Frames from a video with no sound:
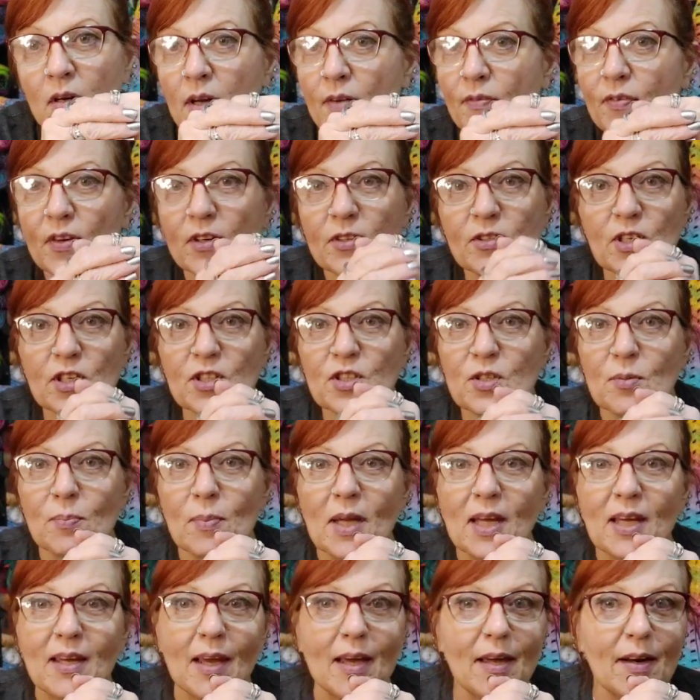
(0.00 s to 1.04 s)
if you're just a
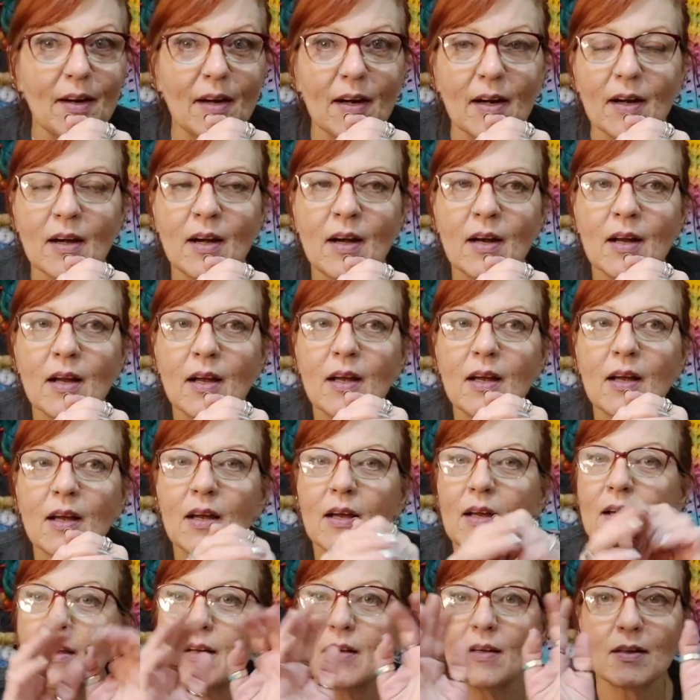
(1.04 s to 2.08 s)
beginner,
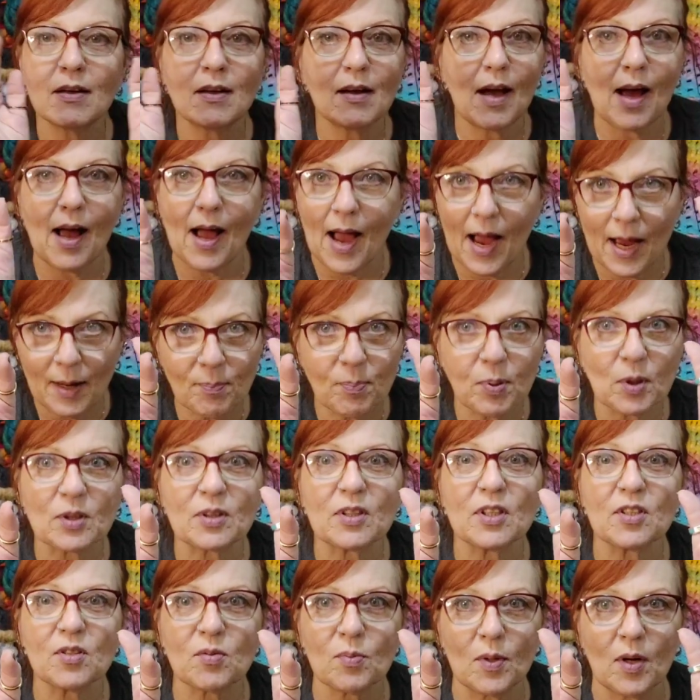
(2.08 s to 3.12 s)
I'd
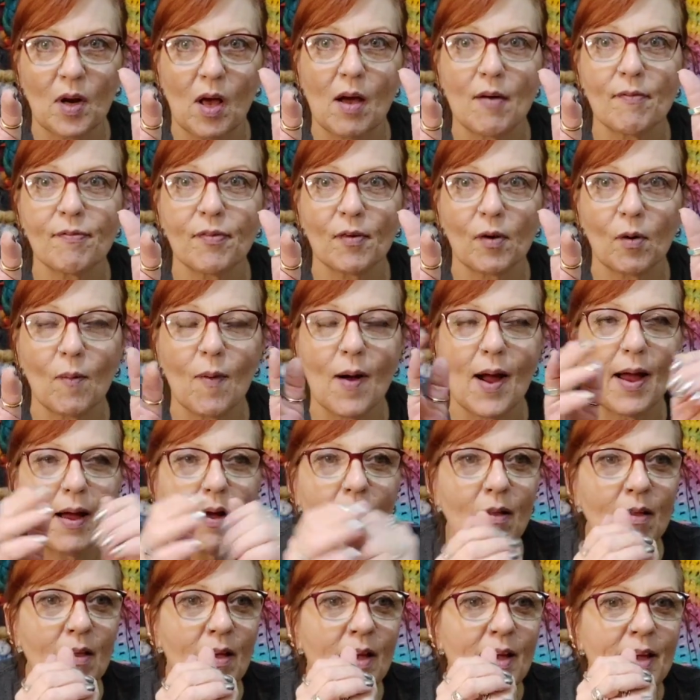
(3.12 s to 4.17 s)
put this one off for a
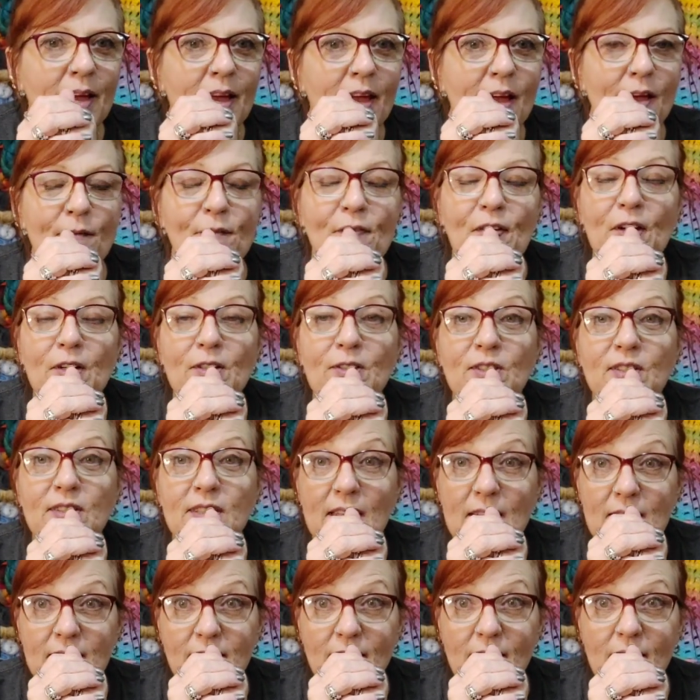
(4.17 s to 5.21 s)
while. If you're
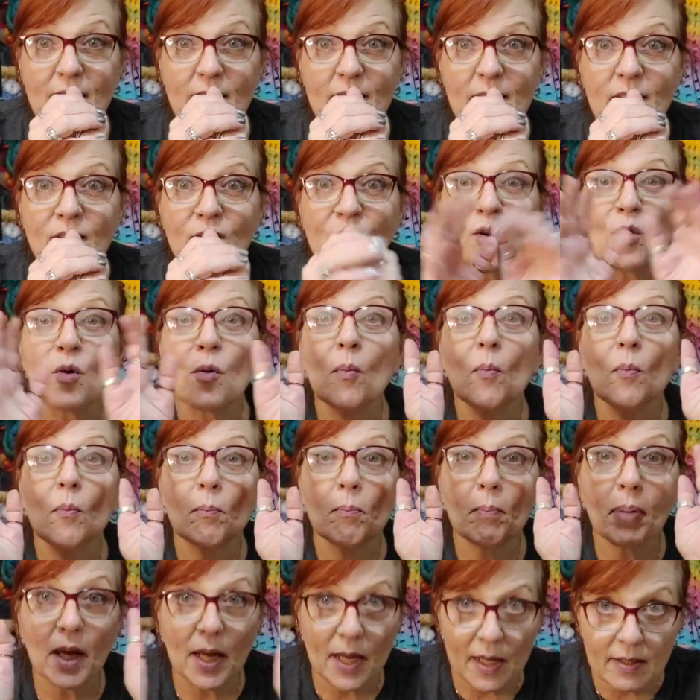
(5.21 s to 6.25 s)
seasoned,
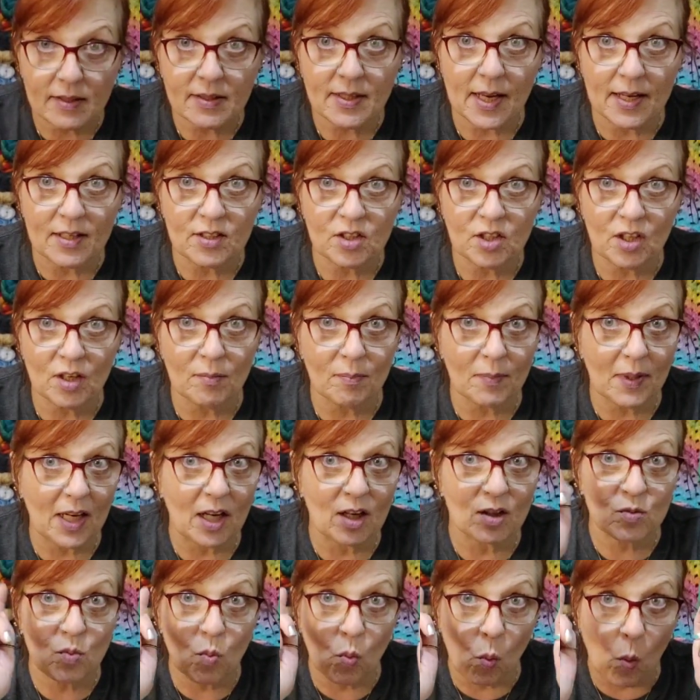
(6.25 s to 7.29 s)
pay attention
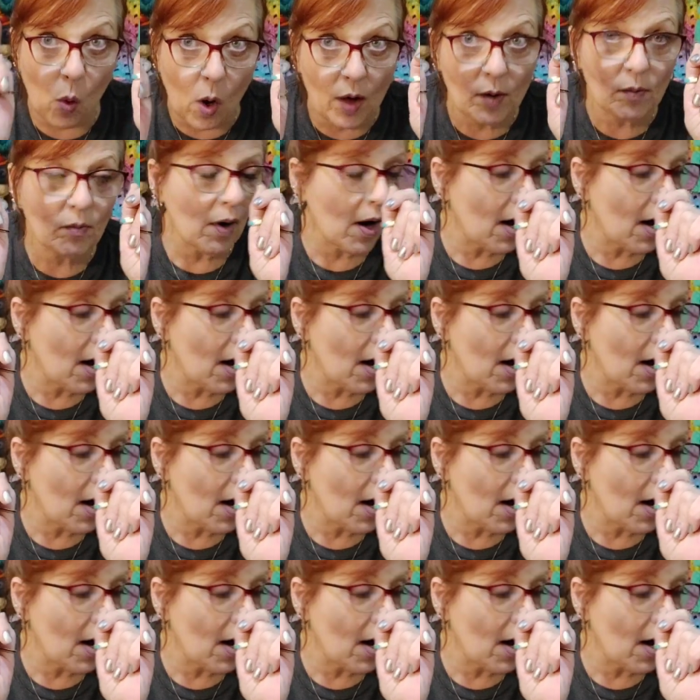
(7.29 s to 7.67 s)
because one